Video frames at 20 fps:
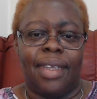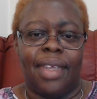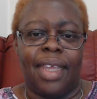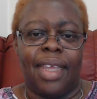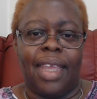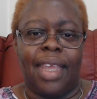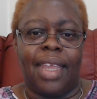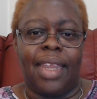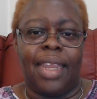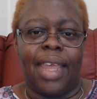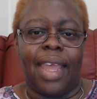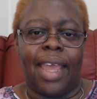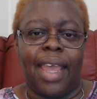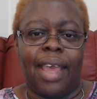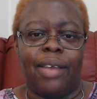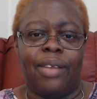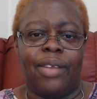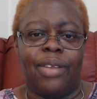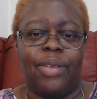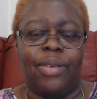in how
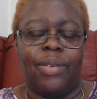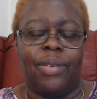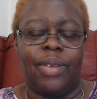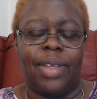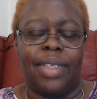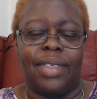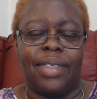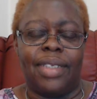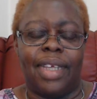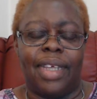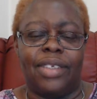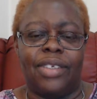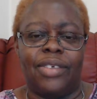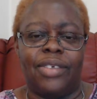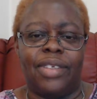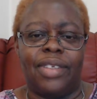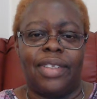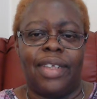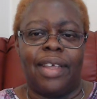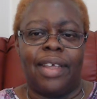you conduct
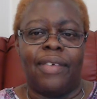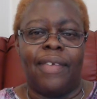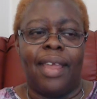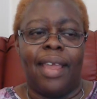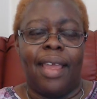yourself.